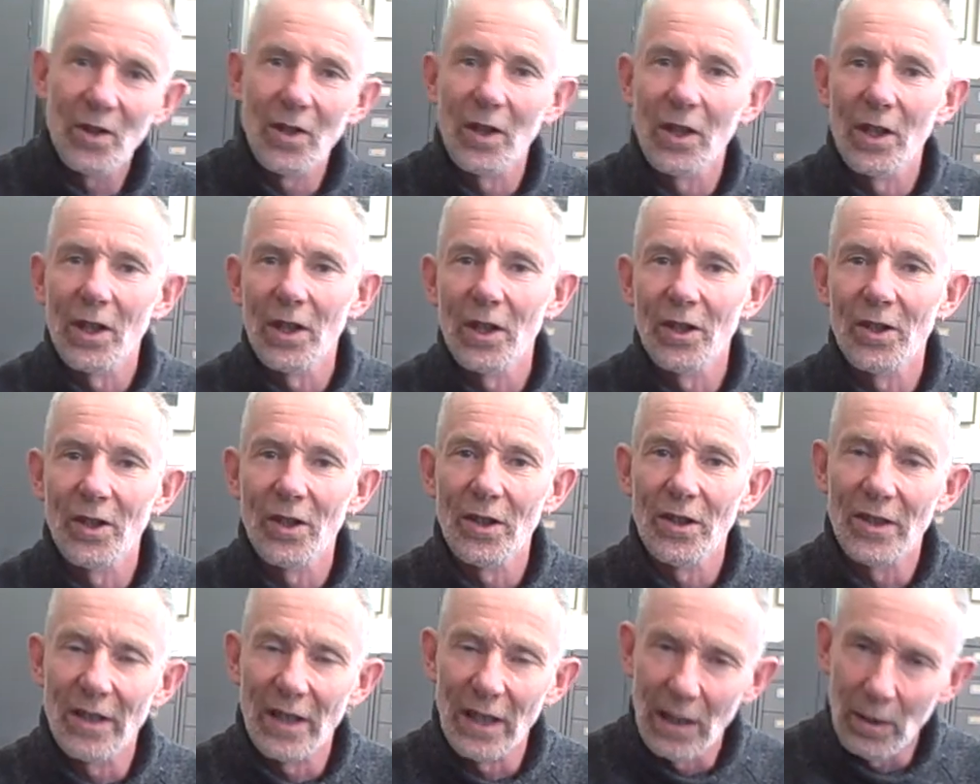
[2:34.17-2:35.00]
to the kitchen
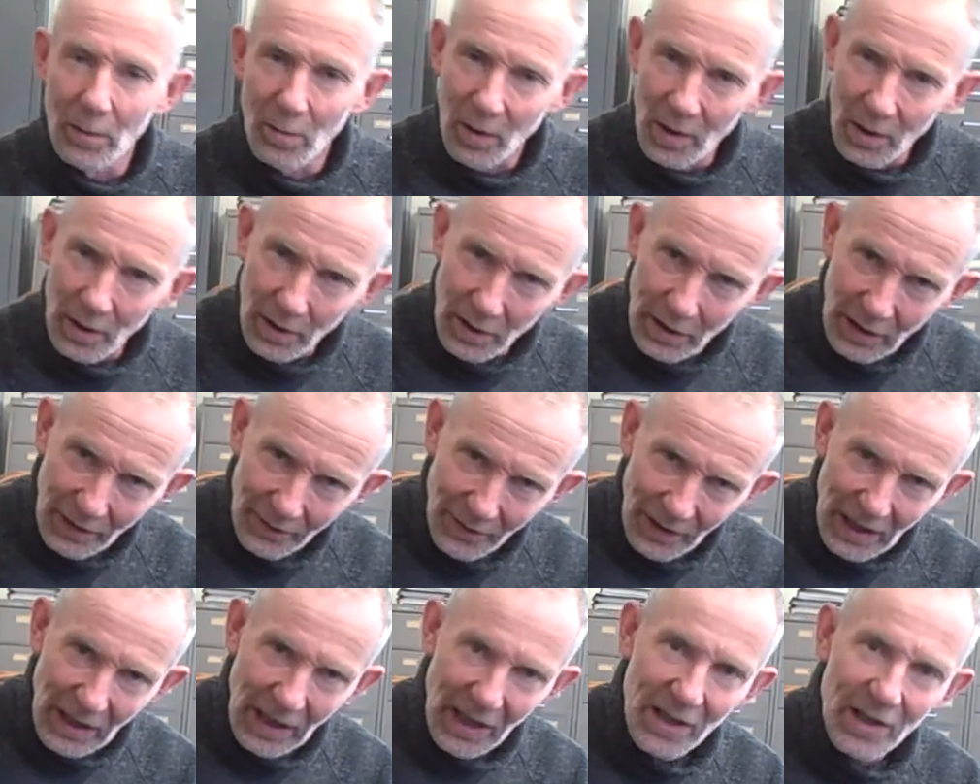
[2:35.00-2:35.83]
table, they have a
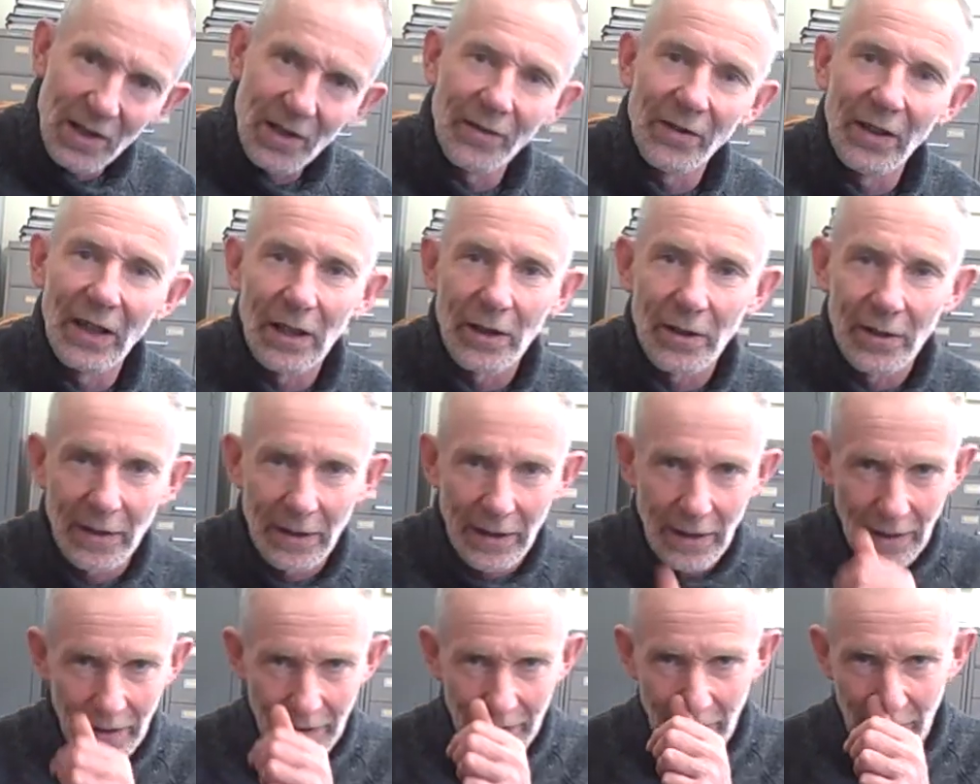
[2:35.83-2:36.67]
glass of ale
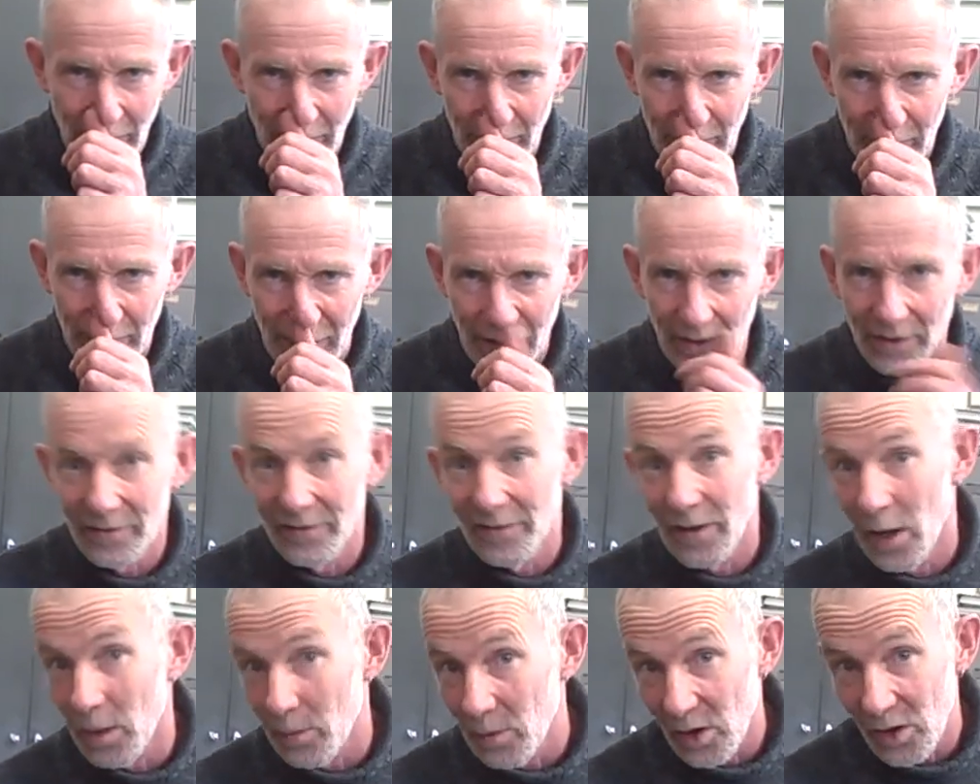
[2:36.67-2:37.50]
together, and the
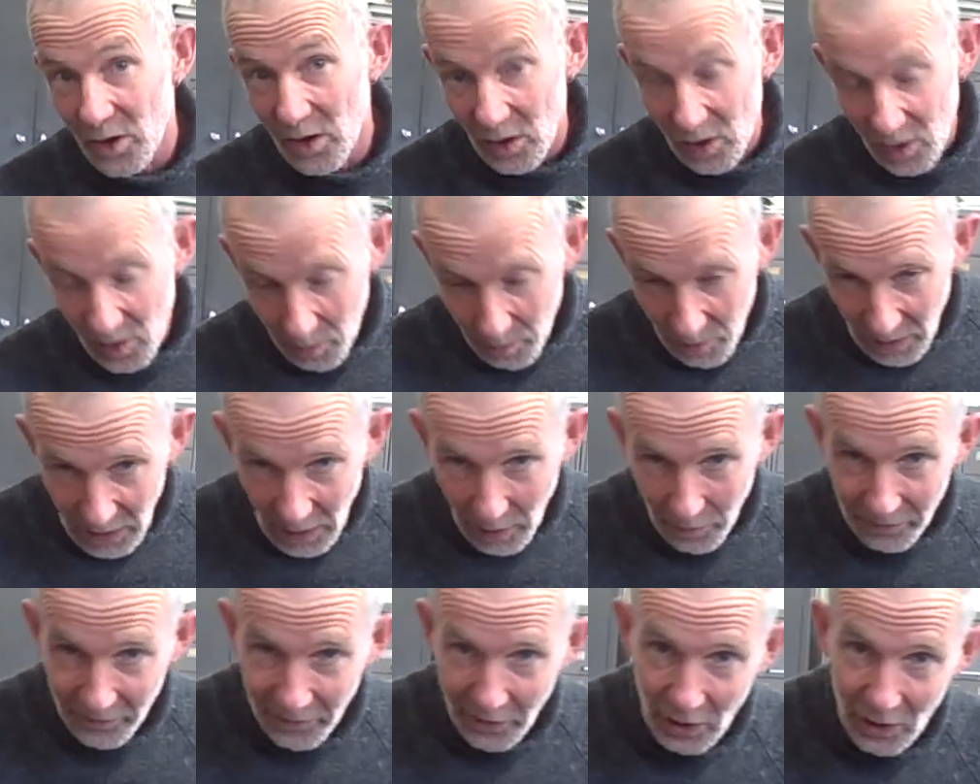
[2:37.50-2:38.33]
farmer says, speak
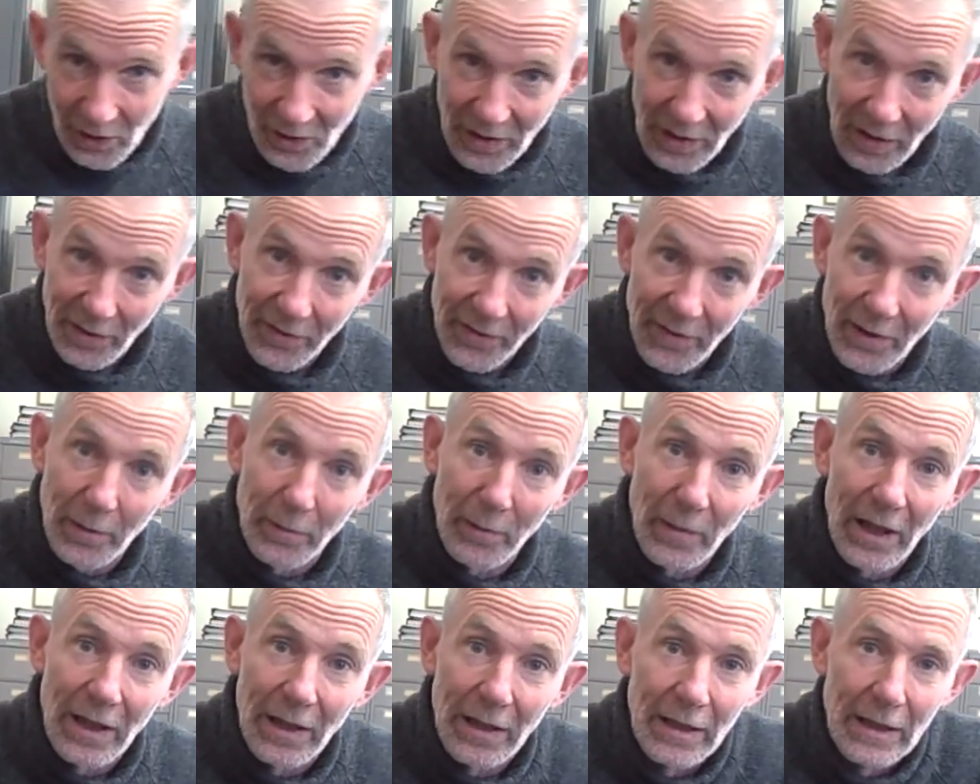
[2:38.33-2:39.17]
up for yourself then,
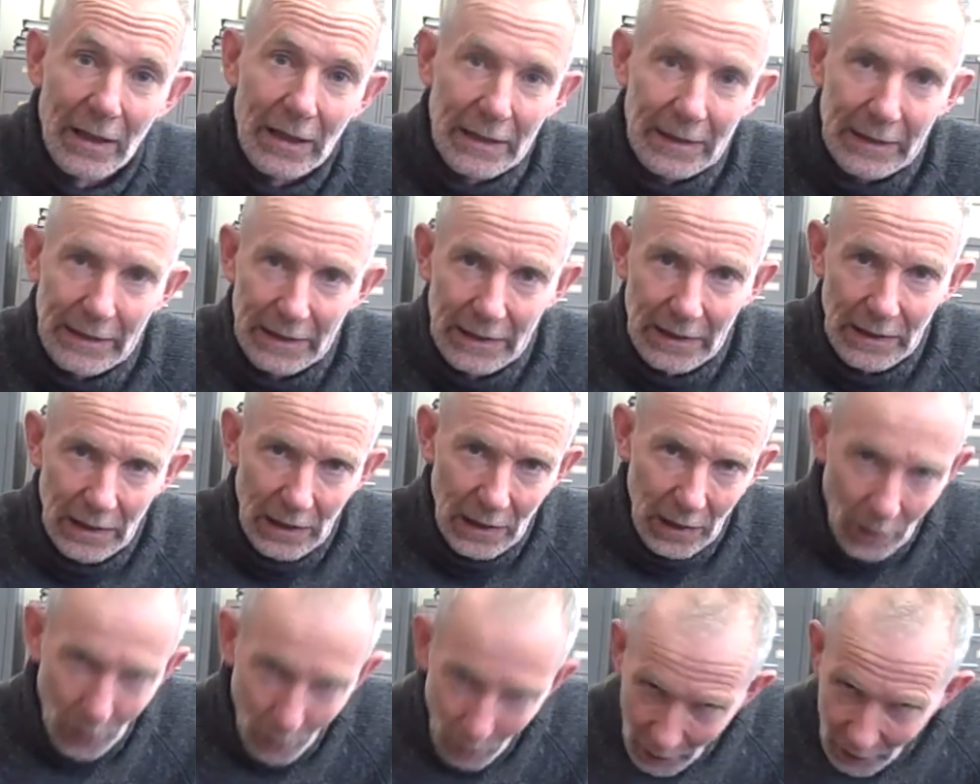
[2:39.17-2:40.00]
man.
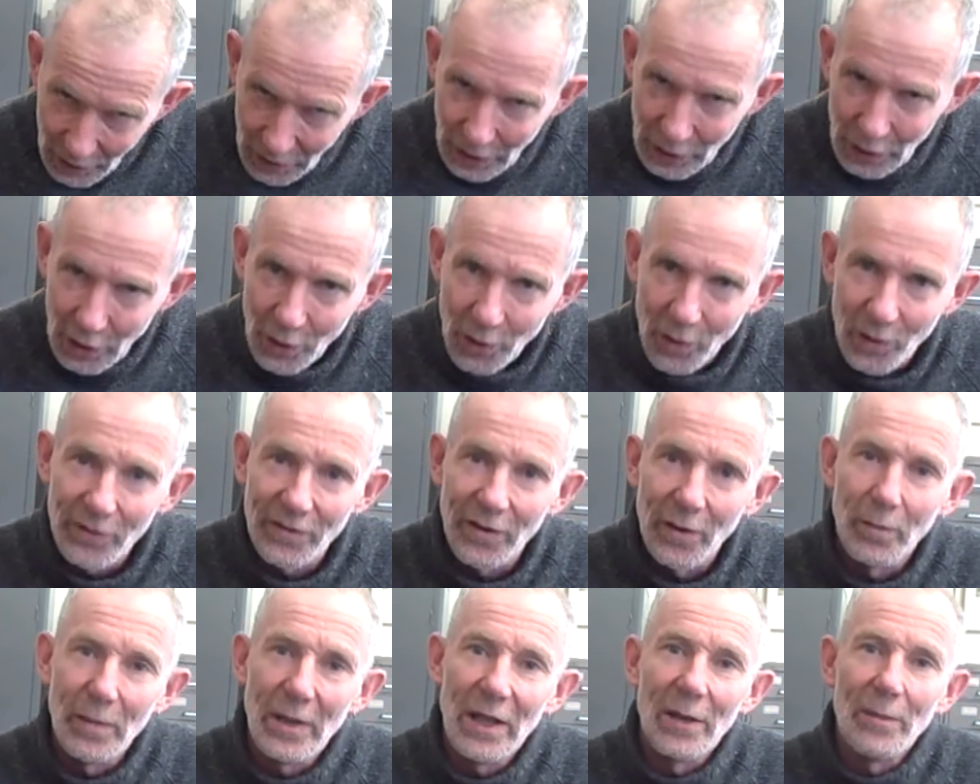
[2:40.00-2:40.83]
What can you do for
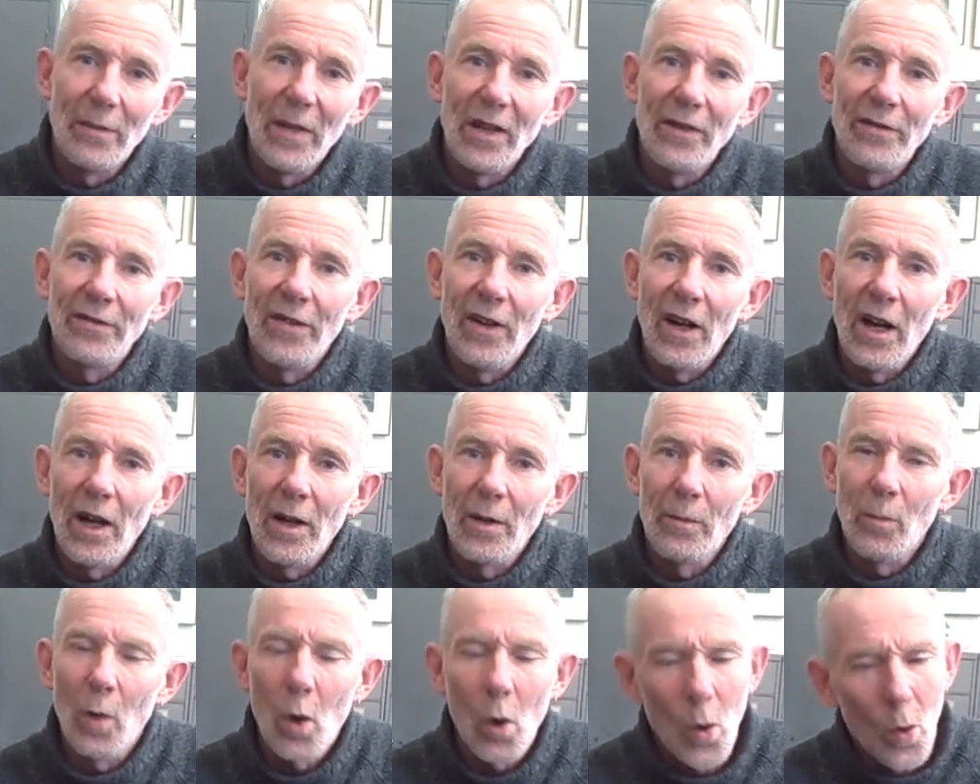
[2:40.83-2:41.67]
me and my
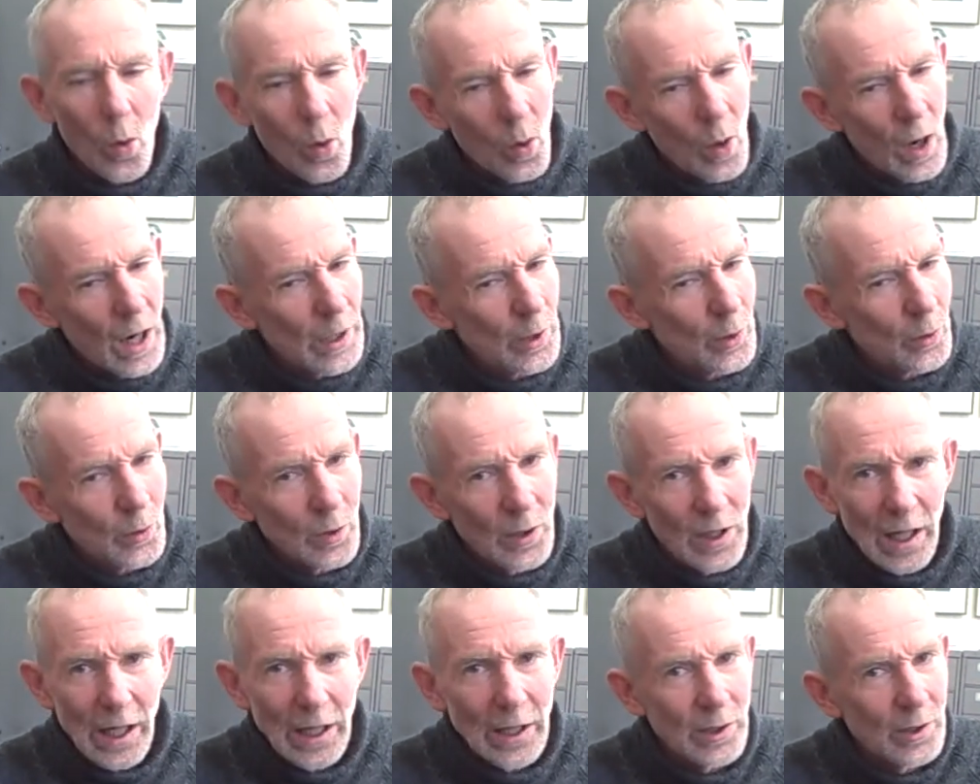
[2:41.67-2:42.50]
farm? Oh, I
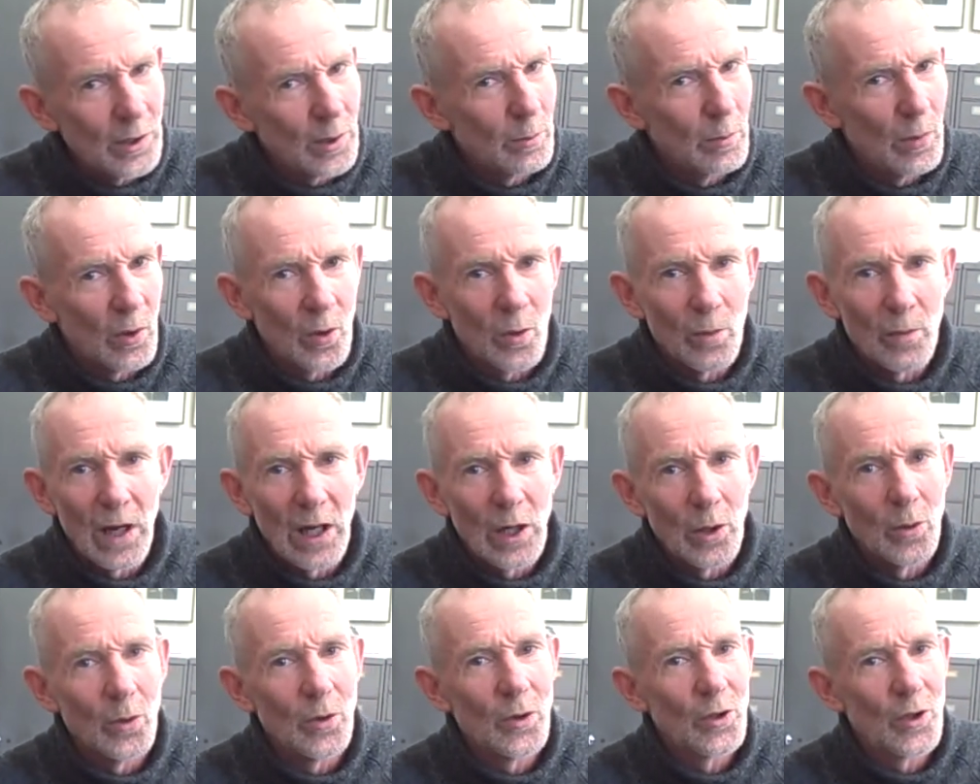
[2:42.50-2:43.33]
don't like to blow my
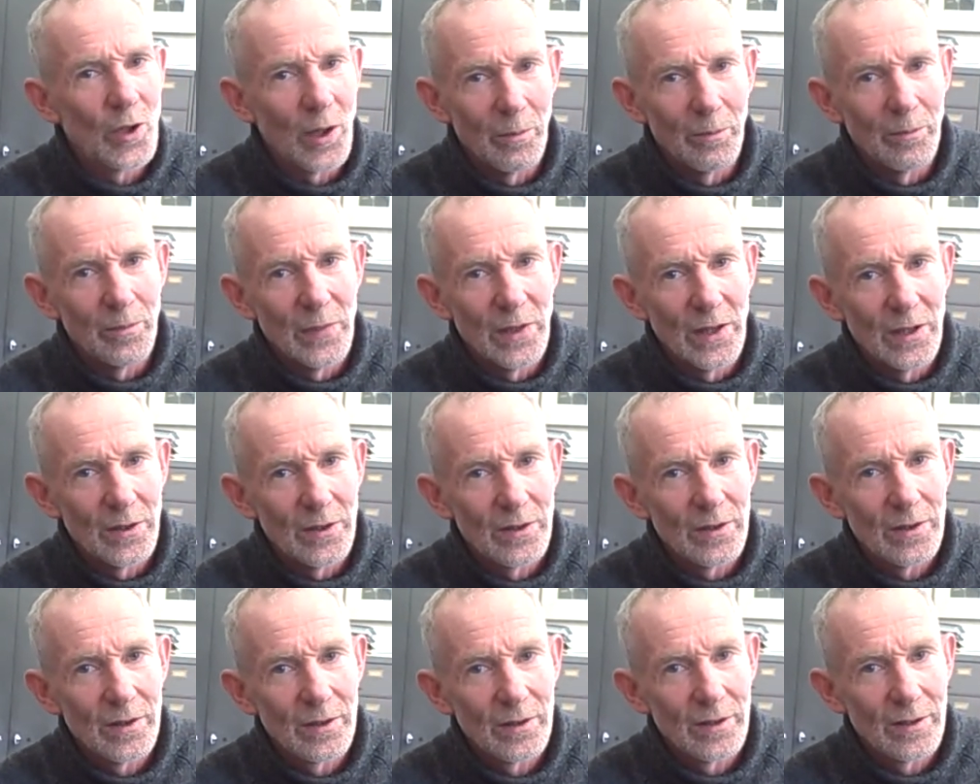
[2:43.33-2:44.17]
own
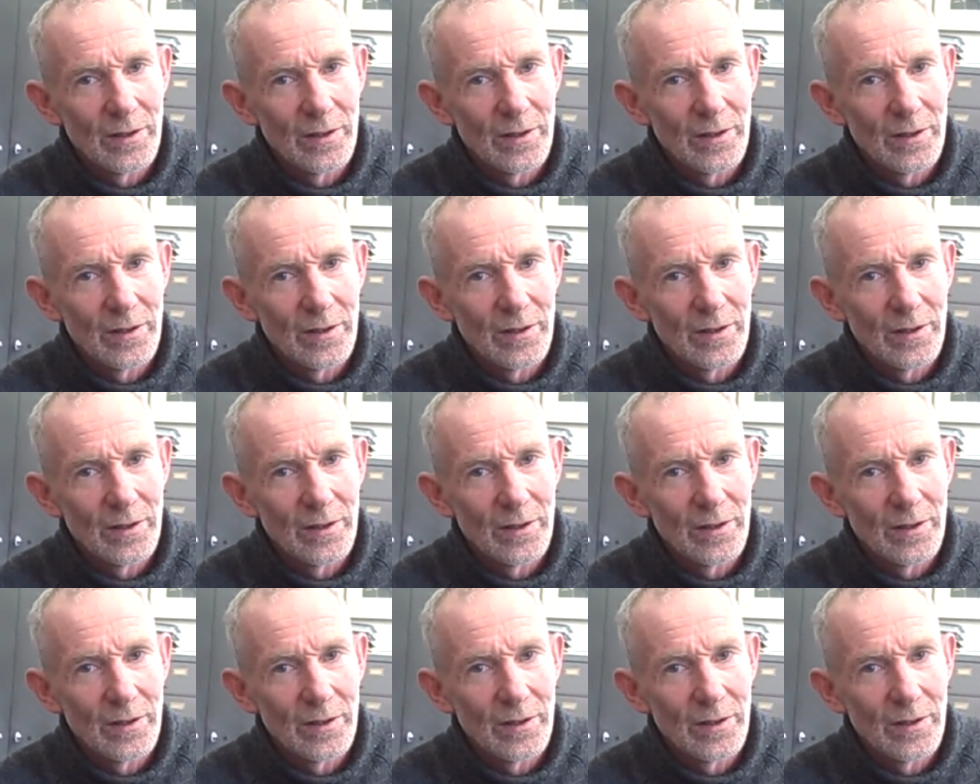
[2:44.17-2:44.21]
trumpet,